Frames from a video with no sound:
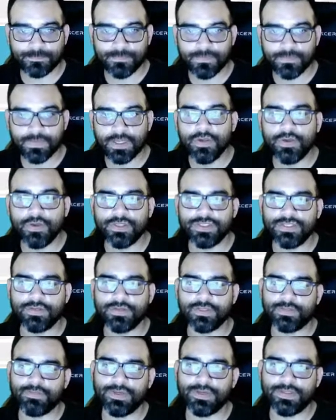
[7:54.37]
You can still
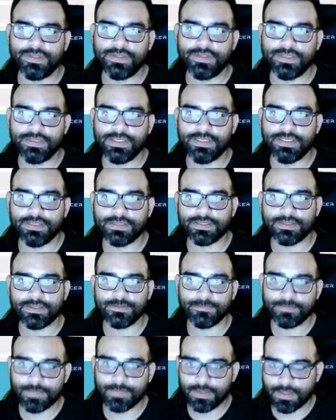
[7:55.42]
spread the disease,
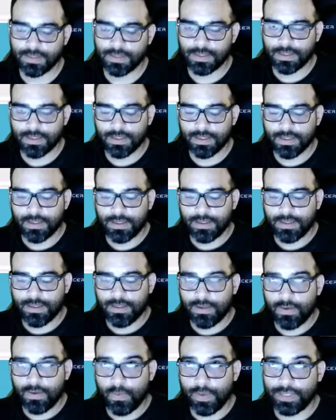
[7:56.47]

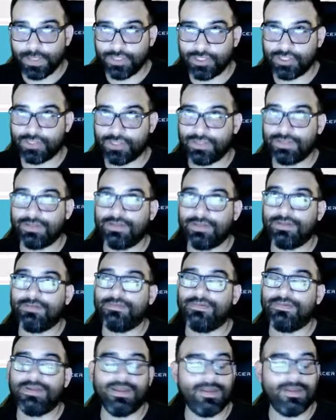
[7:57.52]
which
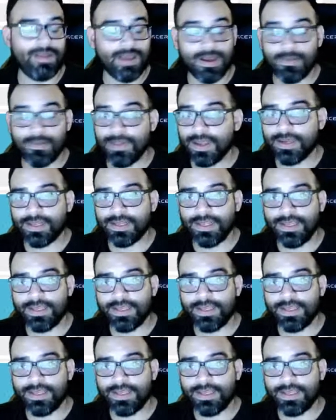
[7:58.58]
I'm not going to get